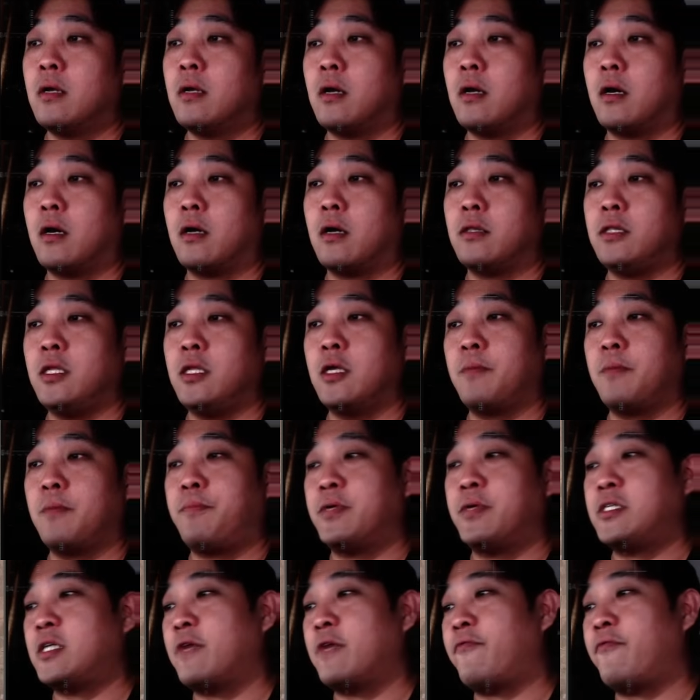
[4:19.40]
near
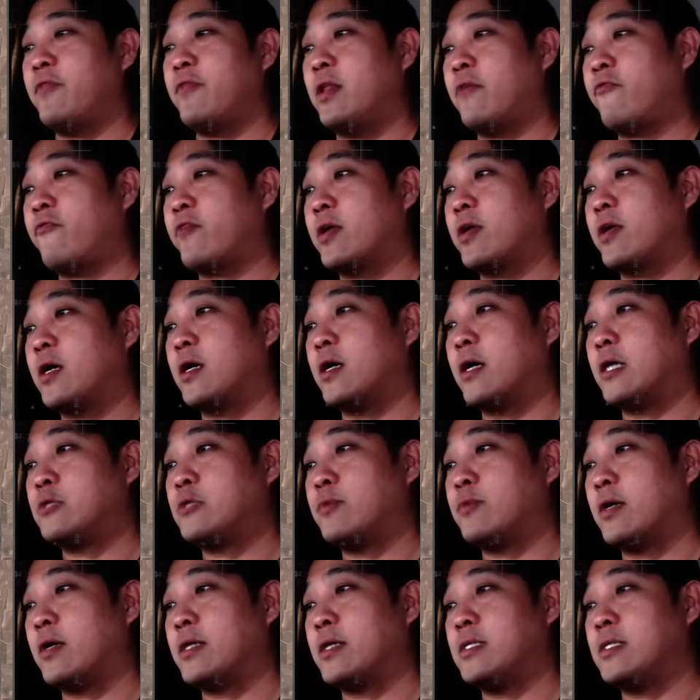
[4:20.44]
Prishevnivka, as
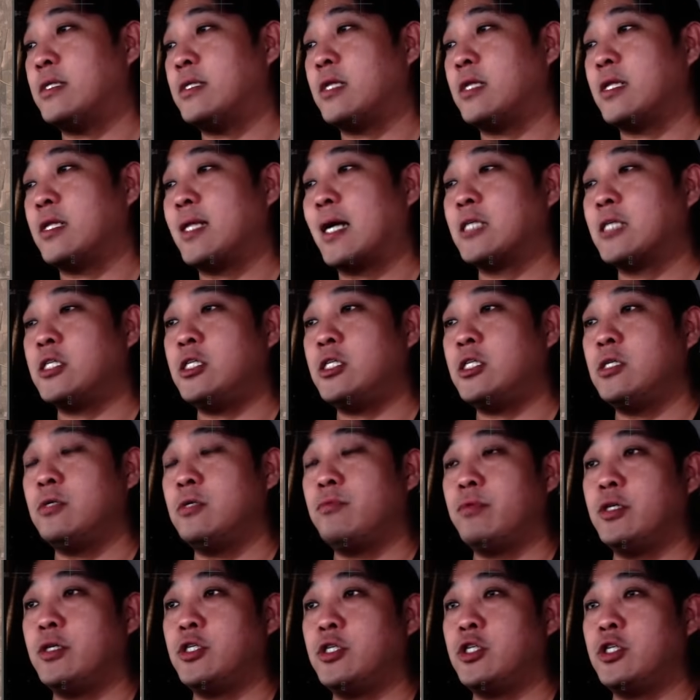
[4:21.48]
well as in the Dachi
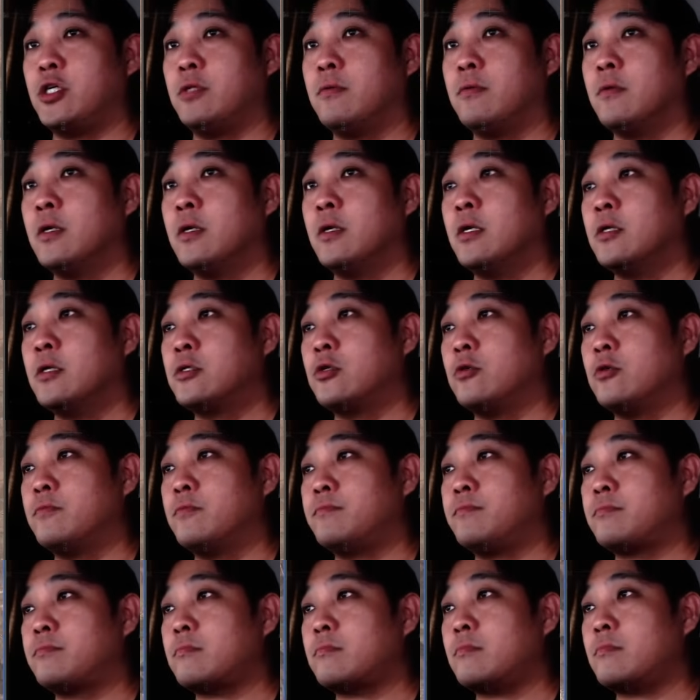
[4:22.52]
region. So
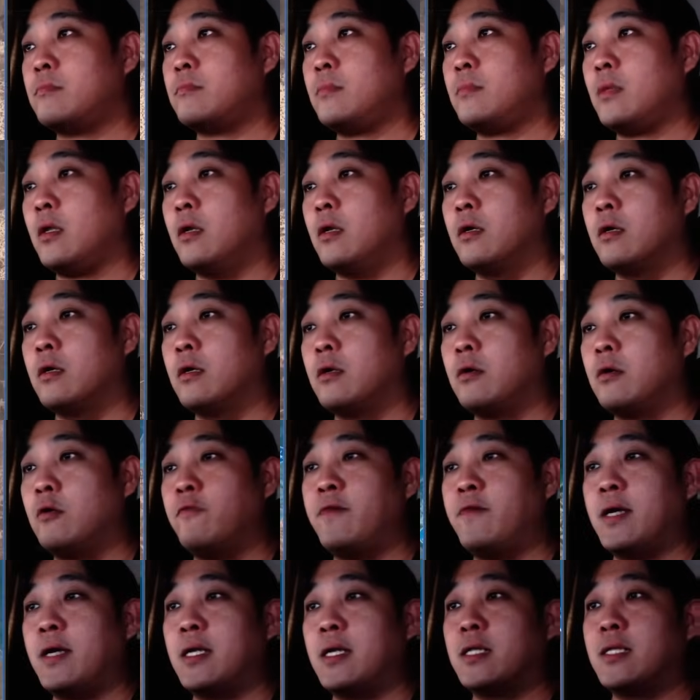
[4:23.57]

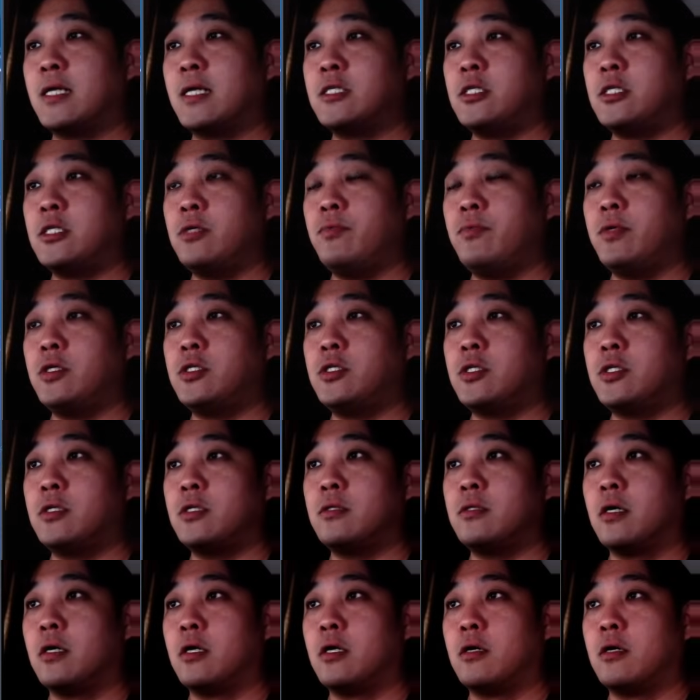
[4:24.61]
over at the Dachi
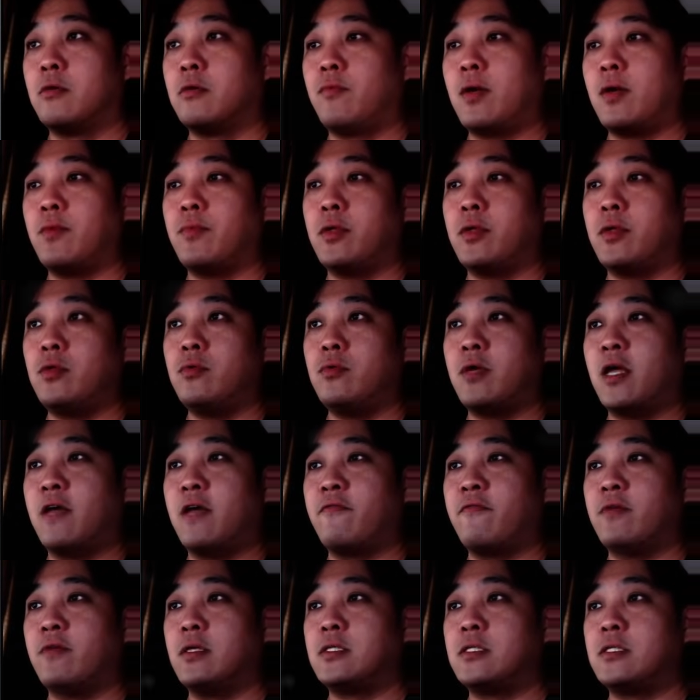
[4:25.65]
region, what we do
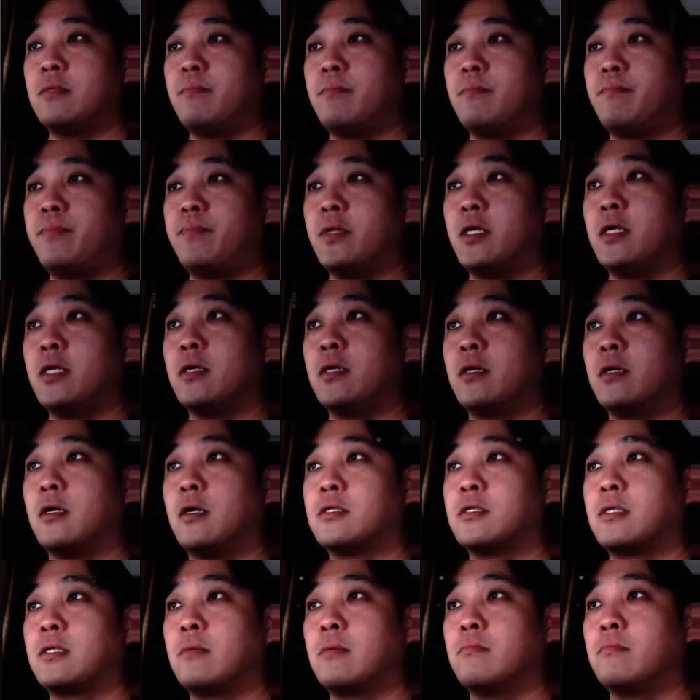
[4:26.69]
have is simply
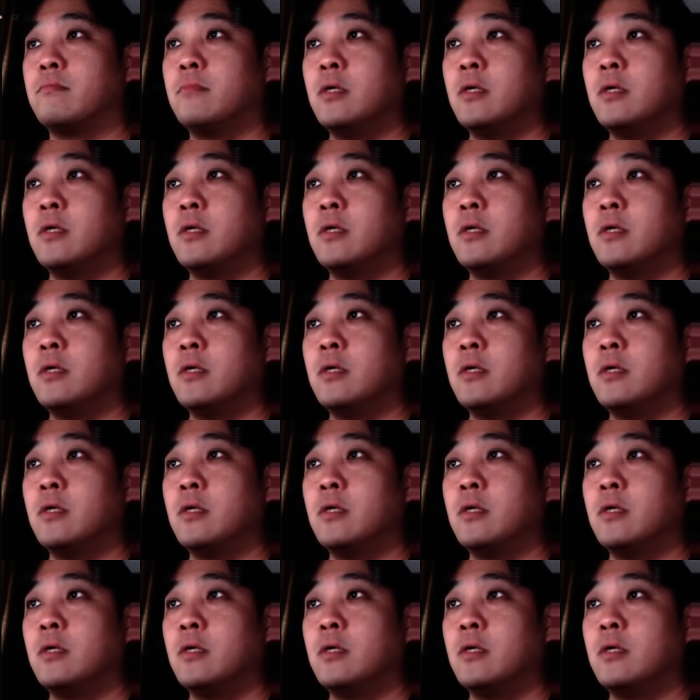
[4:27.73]
some